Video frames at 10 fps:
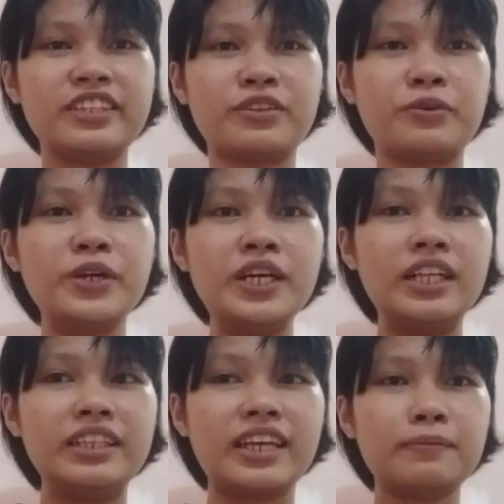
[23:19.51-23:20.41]
So
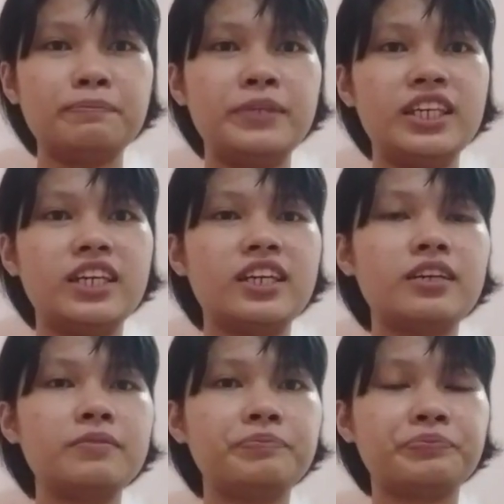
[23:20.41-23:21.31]
let me
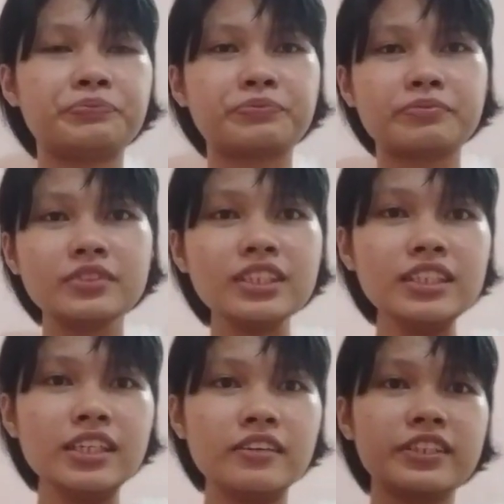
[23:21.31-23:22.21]

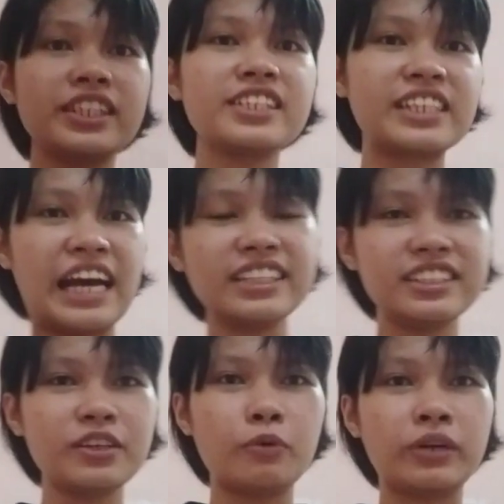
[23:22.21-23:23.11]

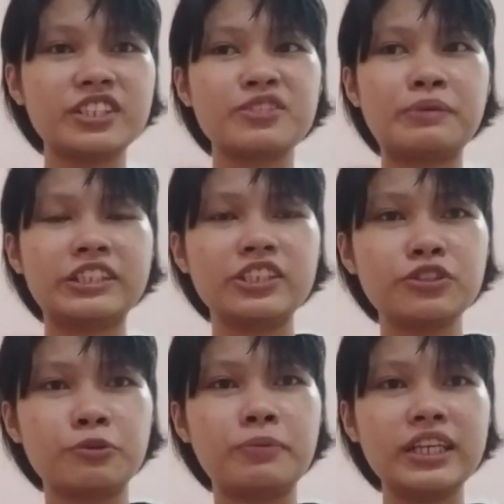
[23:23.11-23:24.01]
rediscuss what is matter.
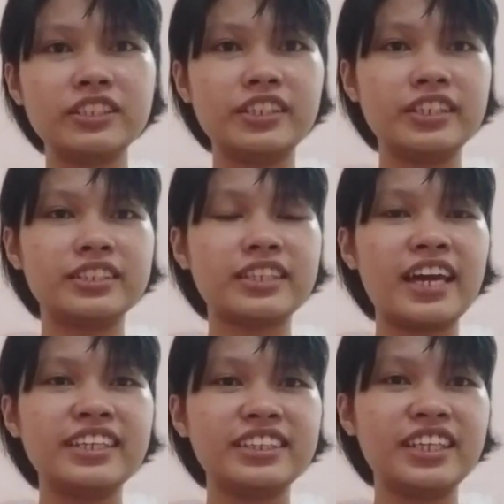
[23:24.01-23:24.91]
So matter is
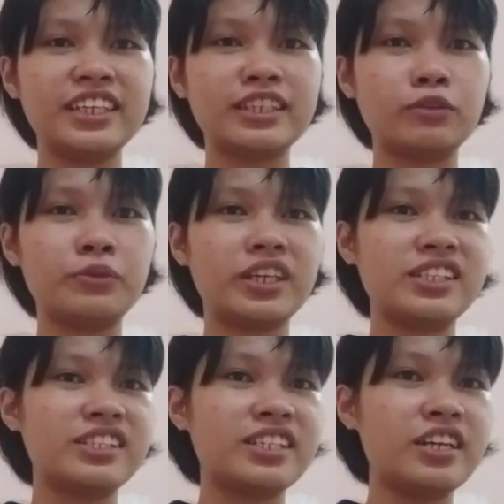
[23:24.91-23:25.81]
anything that we
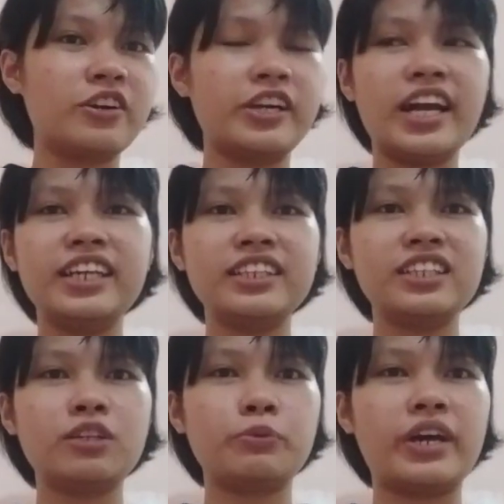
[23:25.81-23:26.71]
can see or anything
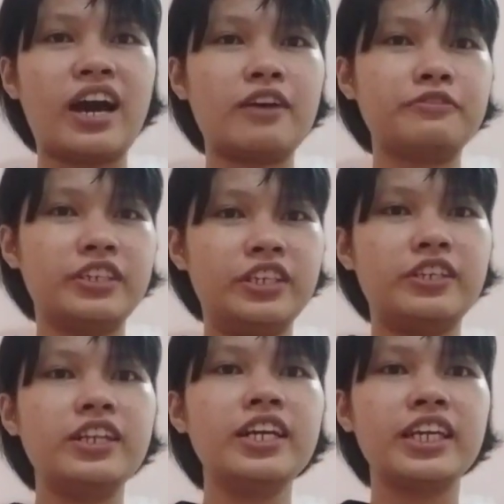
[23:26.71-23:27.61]
that we have
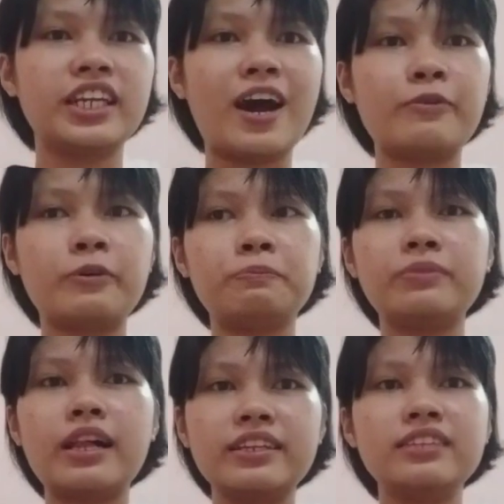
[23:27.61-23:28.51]
here in our
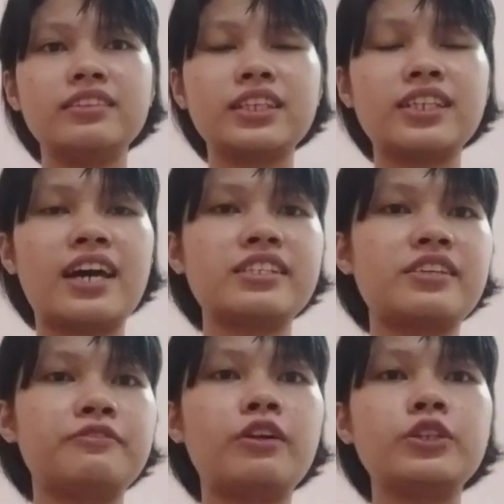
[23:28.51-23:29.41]
planet that has
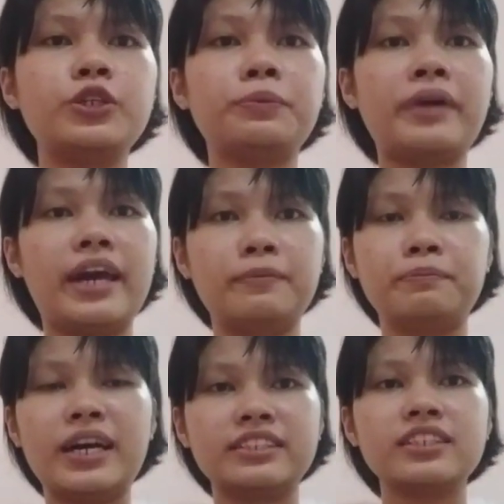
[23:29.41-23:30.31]
a volume and
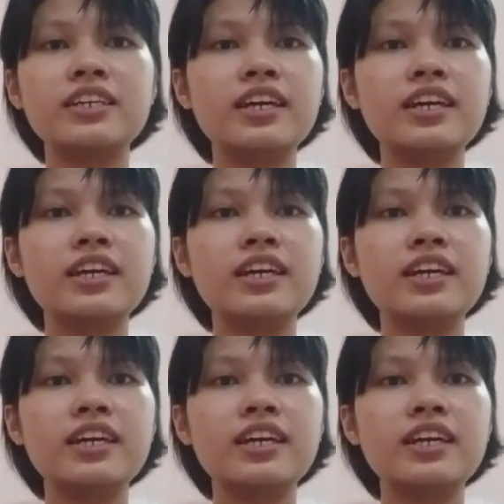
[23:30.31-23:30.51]
mass.